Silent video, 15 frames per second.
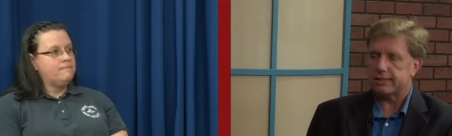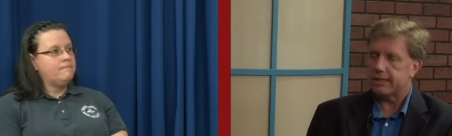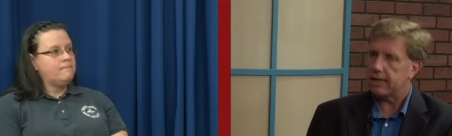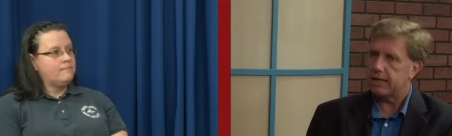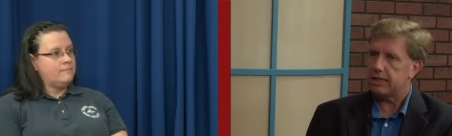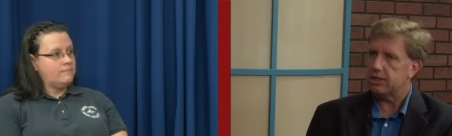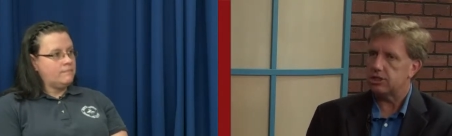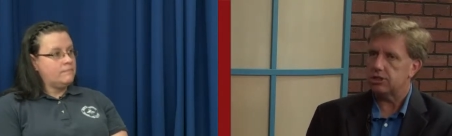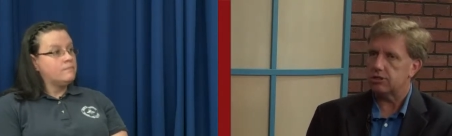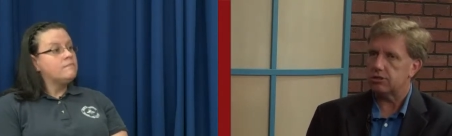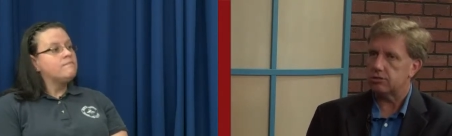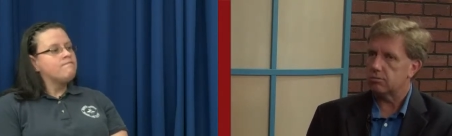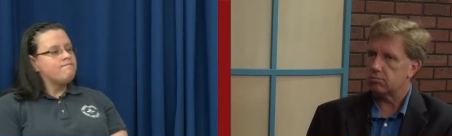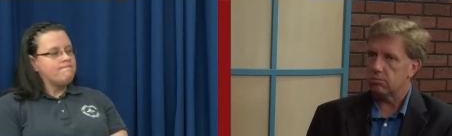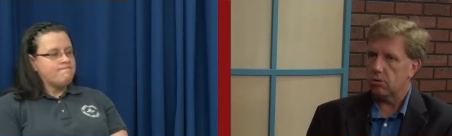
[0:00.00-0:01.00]
Speaker 1: 10
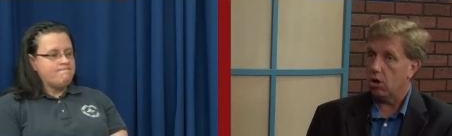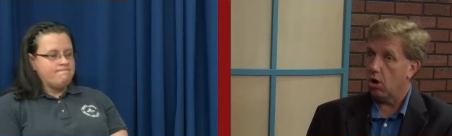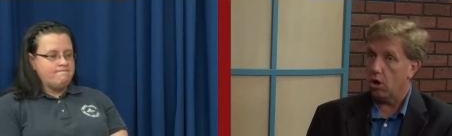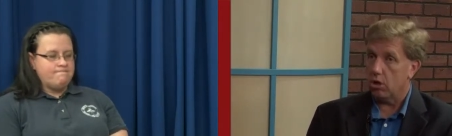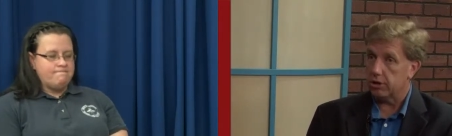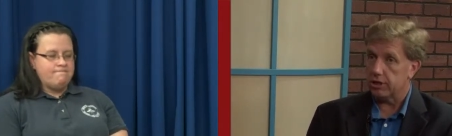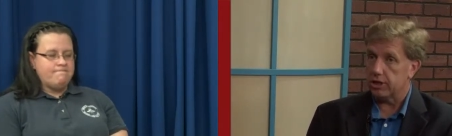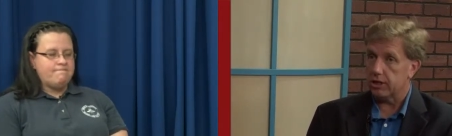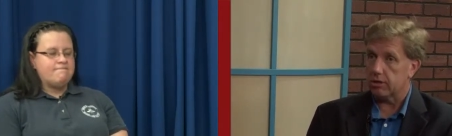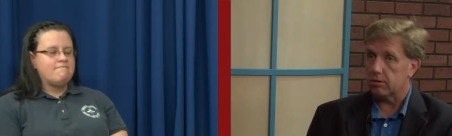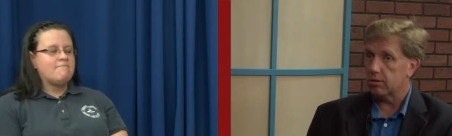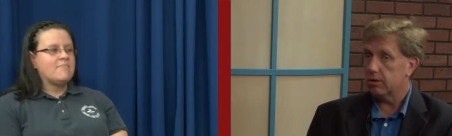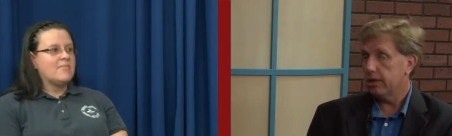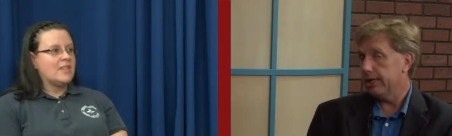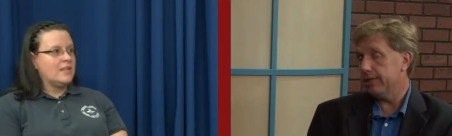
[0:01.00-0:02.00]
inches all
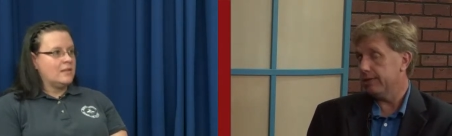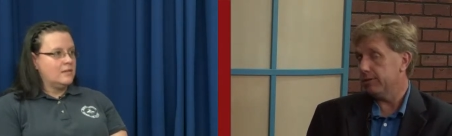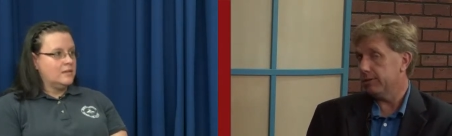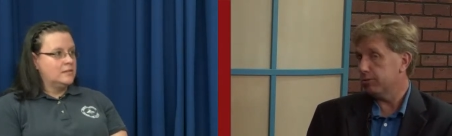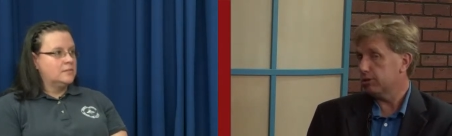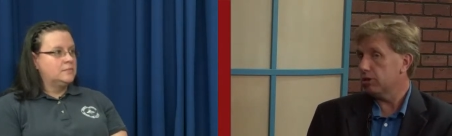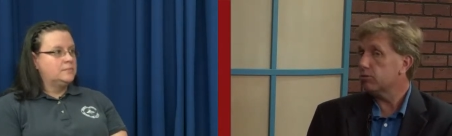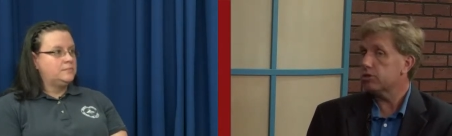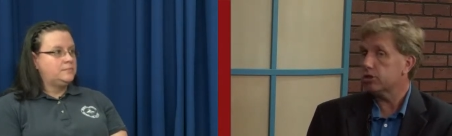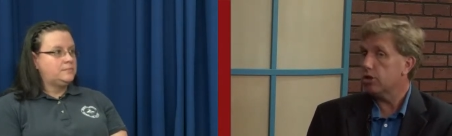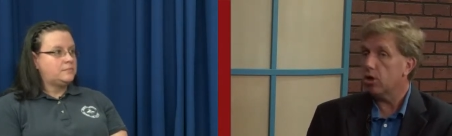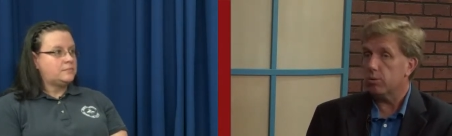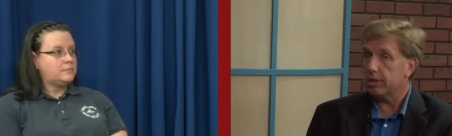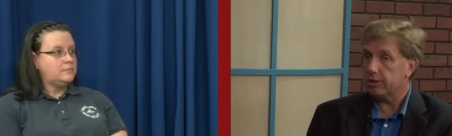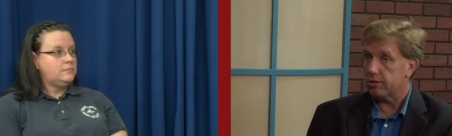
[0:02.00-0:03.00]
year. And there, there was no
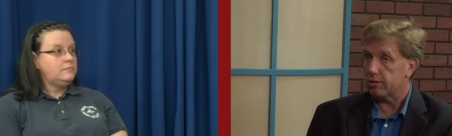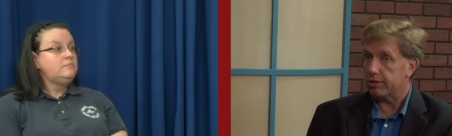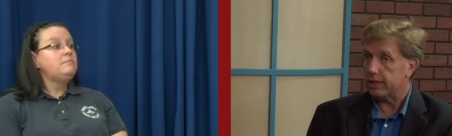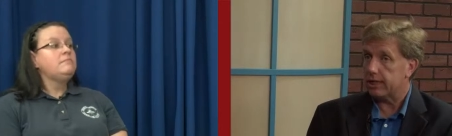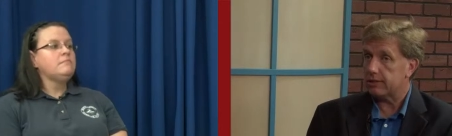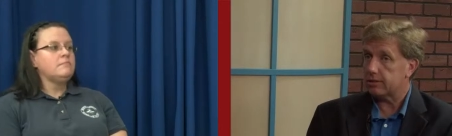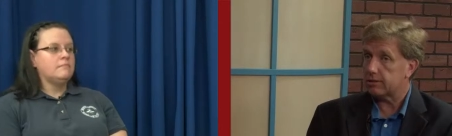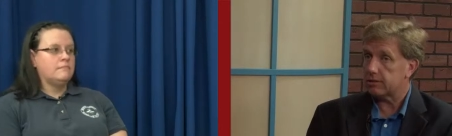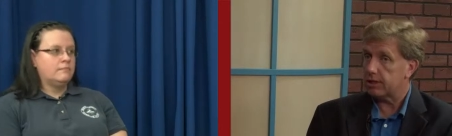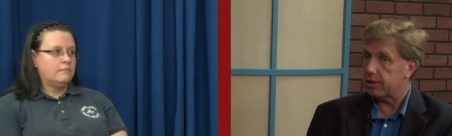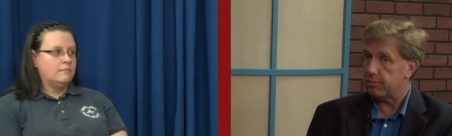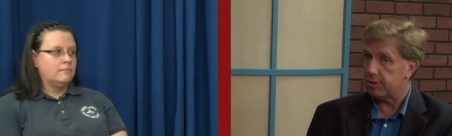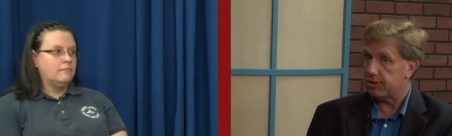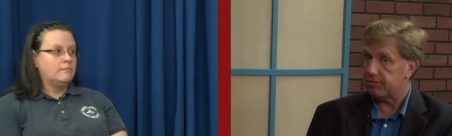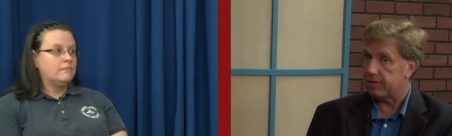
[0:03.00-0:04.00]
snow either, and that's got
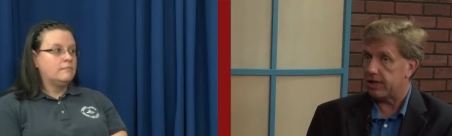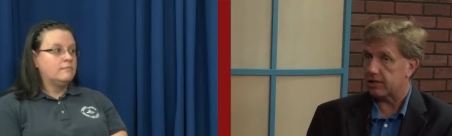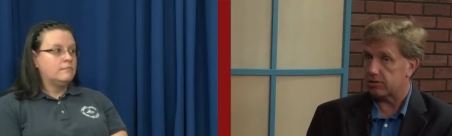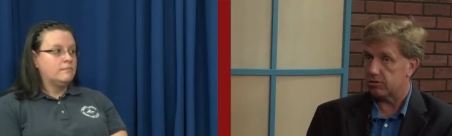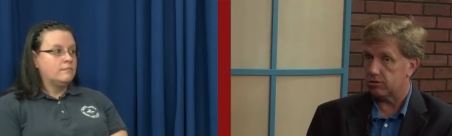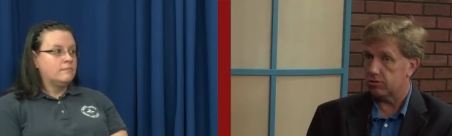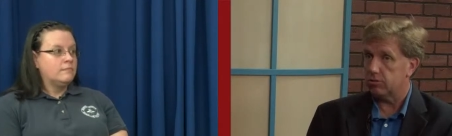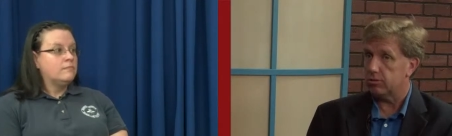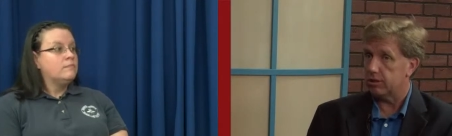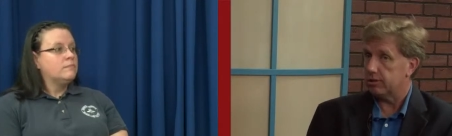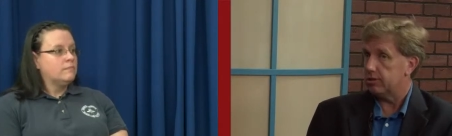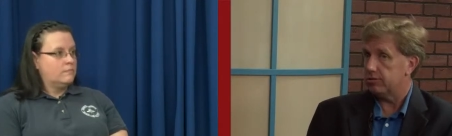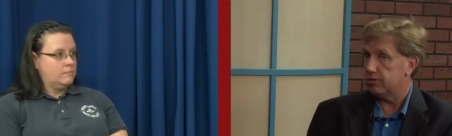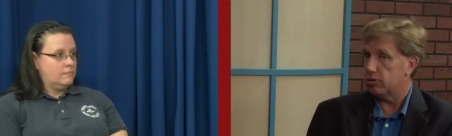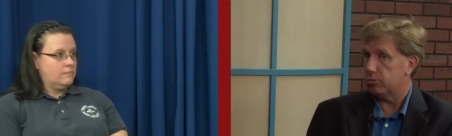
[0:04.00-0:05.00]
to be a factor too,
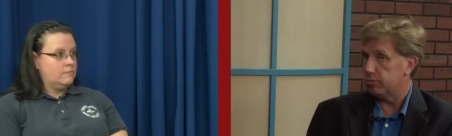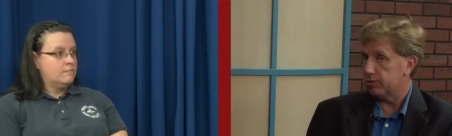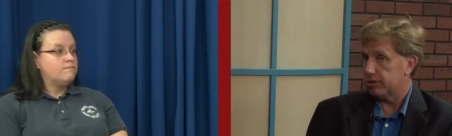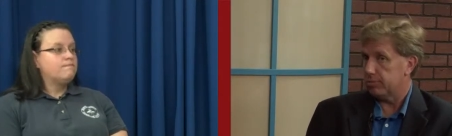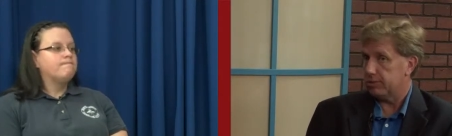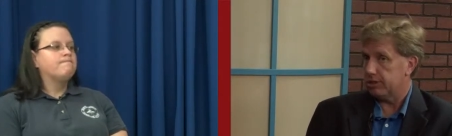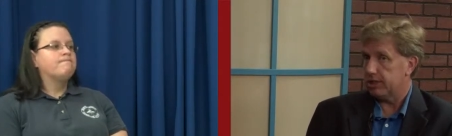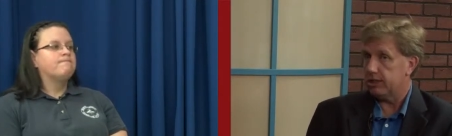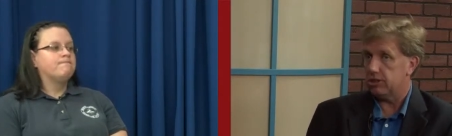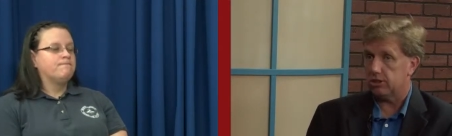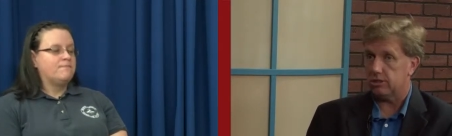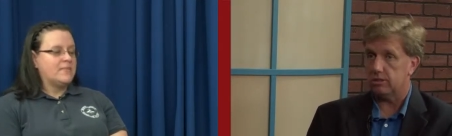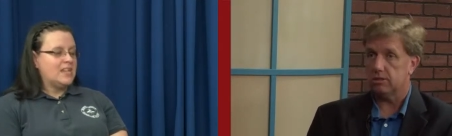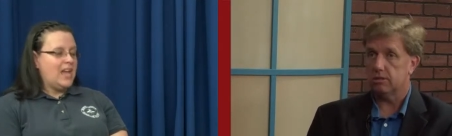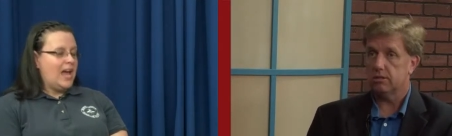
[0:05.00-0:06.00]
that there's no
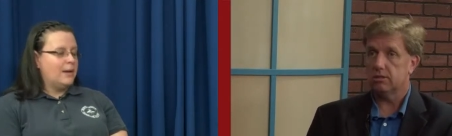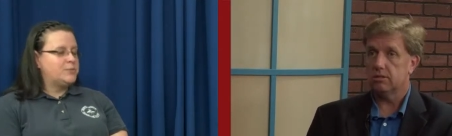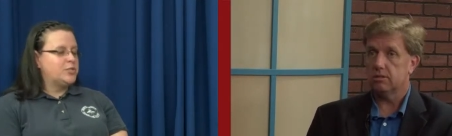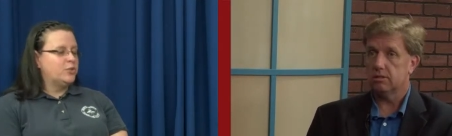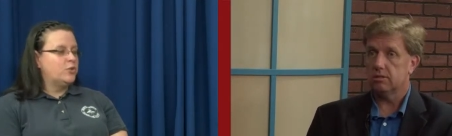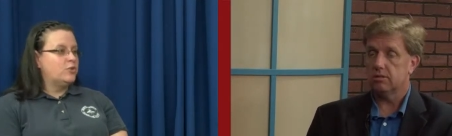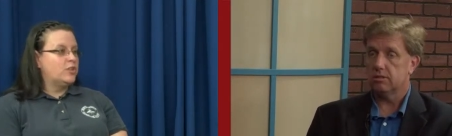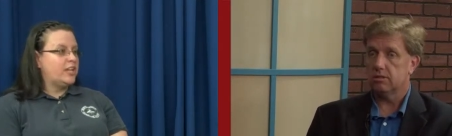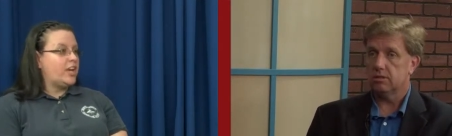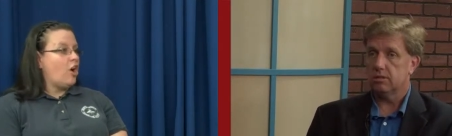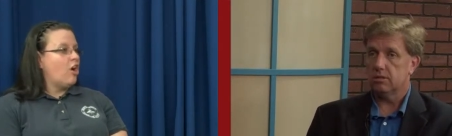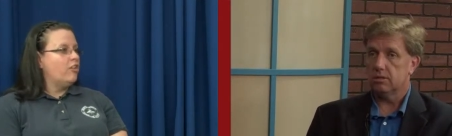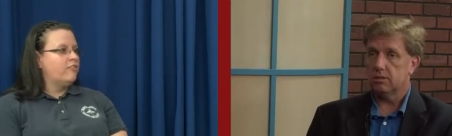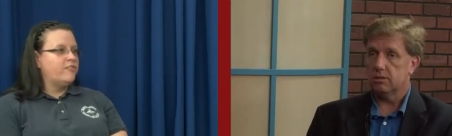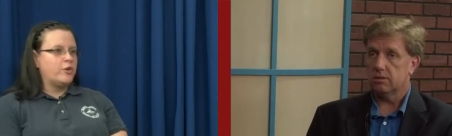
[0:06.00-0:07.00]
precipitation.
Speaker 2: Absolutely.
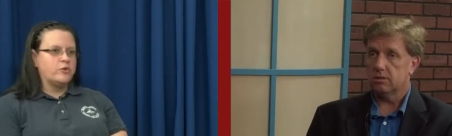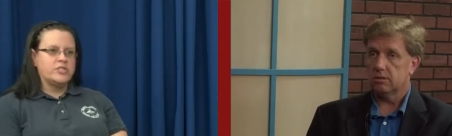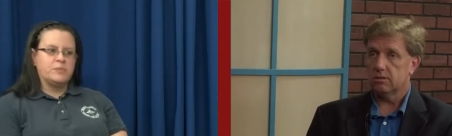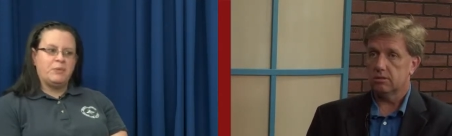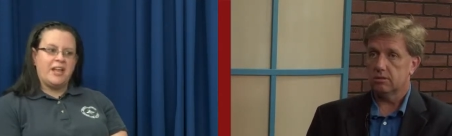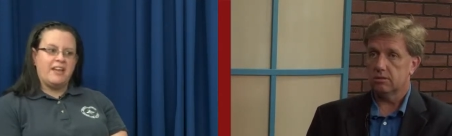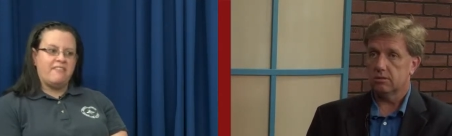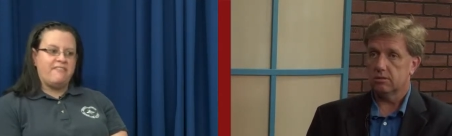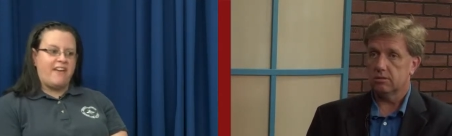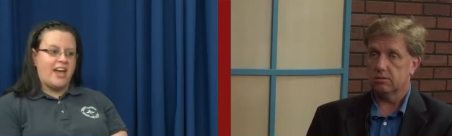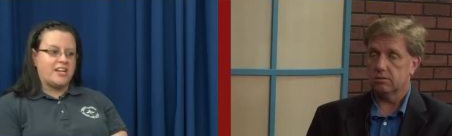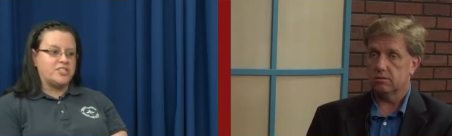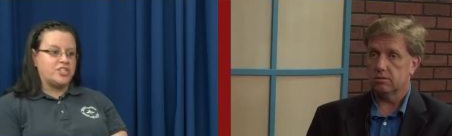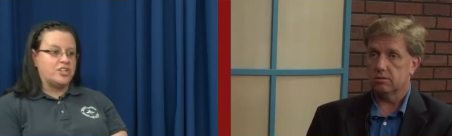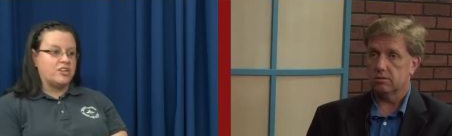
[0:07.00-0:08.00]
All of those play a
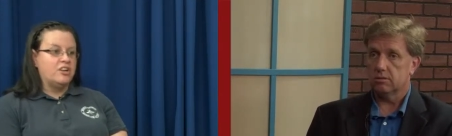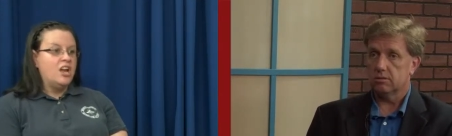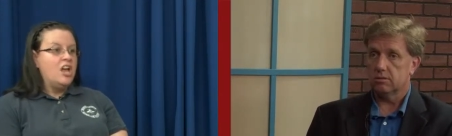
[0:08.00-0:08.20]
factor.